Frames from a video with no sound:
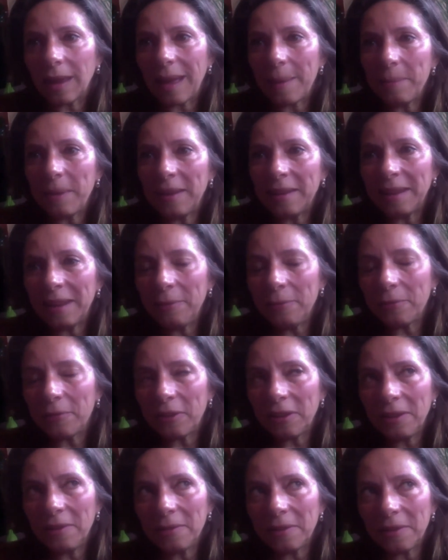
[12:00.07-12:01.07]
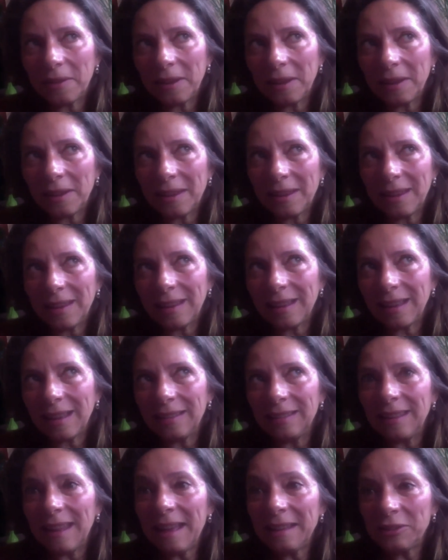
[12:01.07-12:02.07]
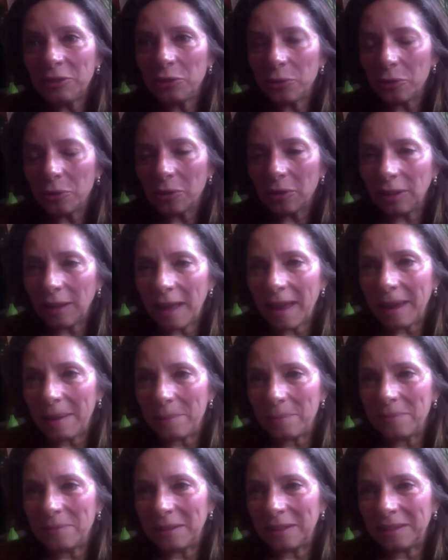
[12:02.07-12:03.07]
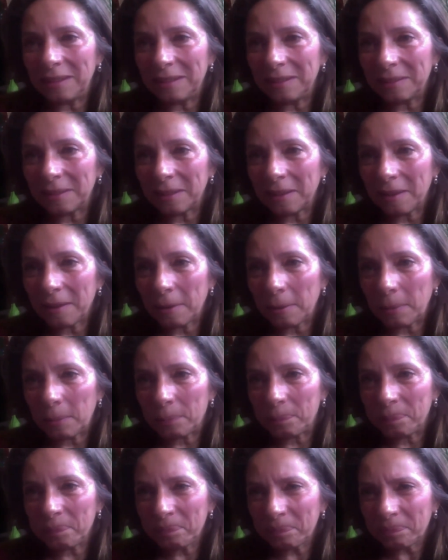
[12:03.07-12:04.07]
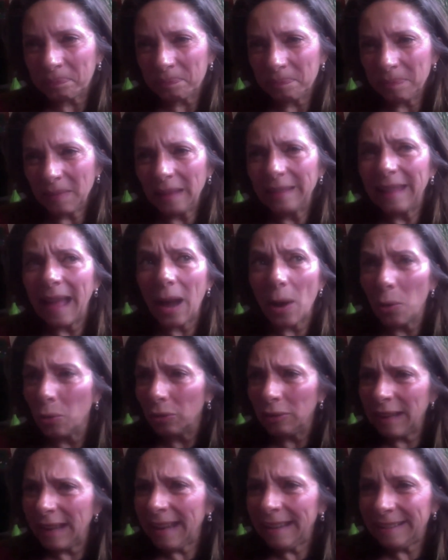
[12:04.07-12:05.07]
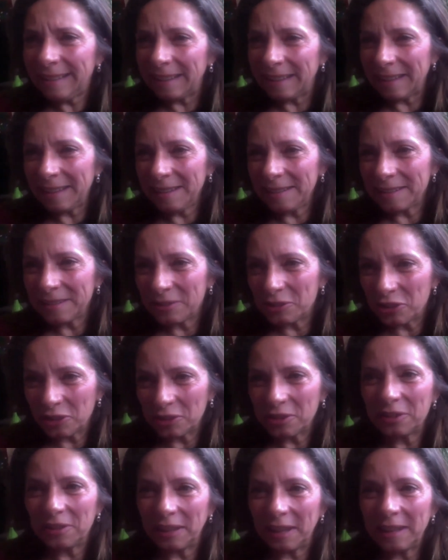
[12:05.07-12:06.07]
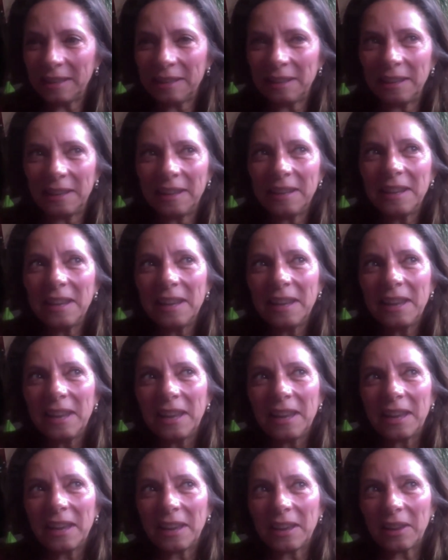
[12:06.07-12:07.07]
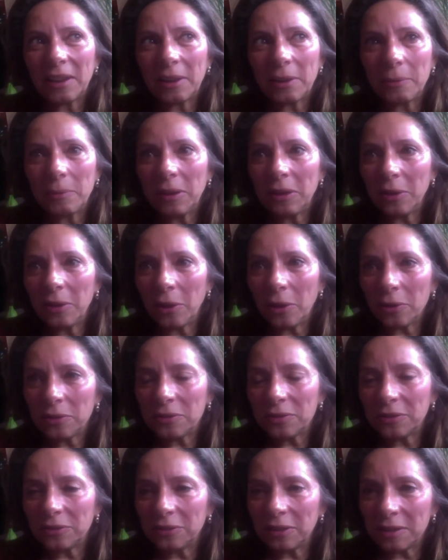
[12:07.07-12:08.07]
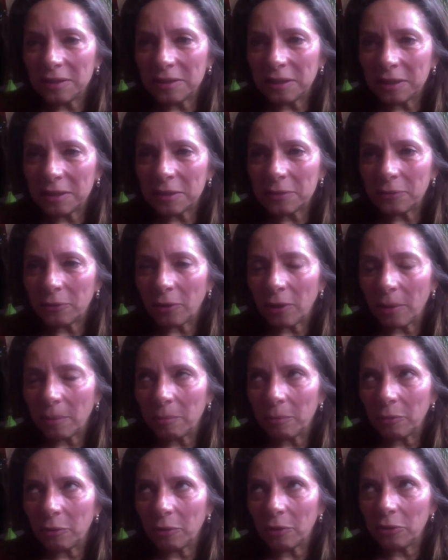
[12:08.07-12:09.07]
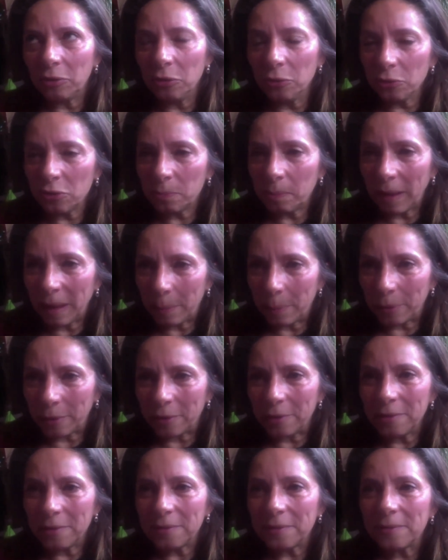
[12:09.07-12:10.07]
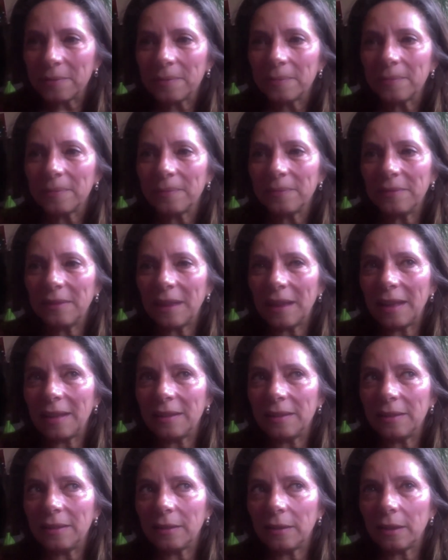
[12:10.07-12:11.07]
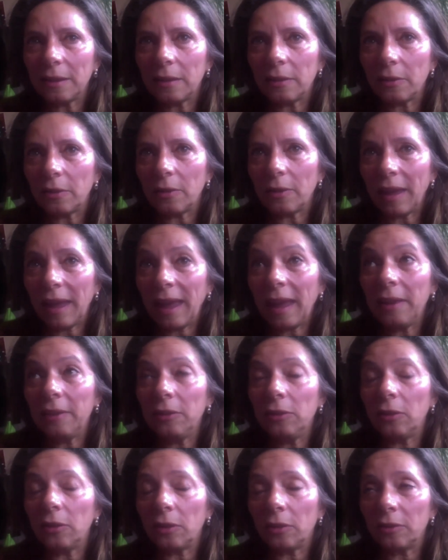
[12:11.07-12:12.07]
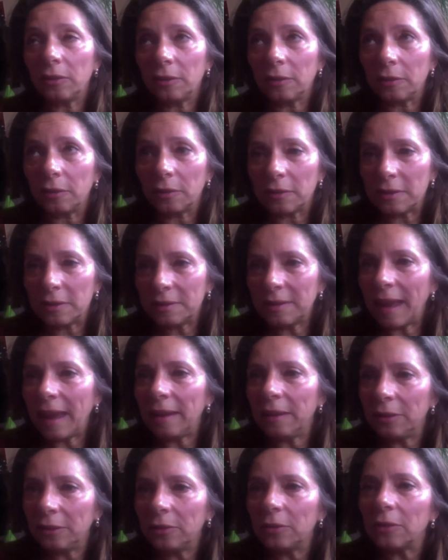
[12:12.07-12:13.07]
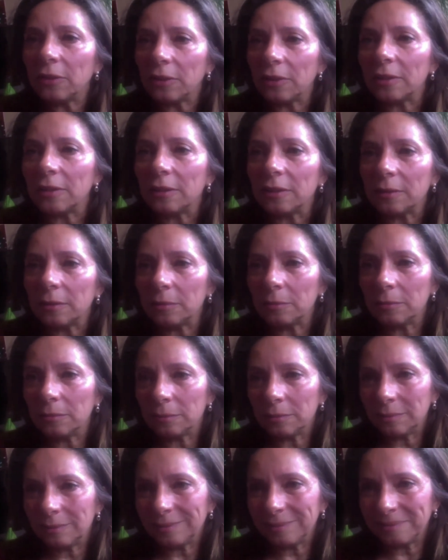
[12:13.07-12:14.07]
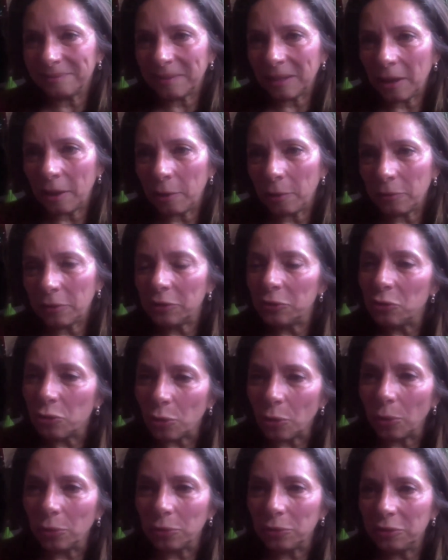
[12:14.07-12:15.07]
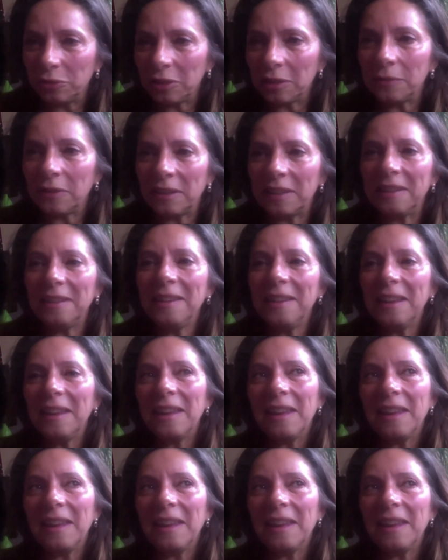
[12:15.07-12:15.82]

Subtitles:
mean, unless you claim that now just lately, we got statistics from a newspaper that and the state kind of controlled TV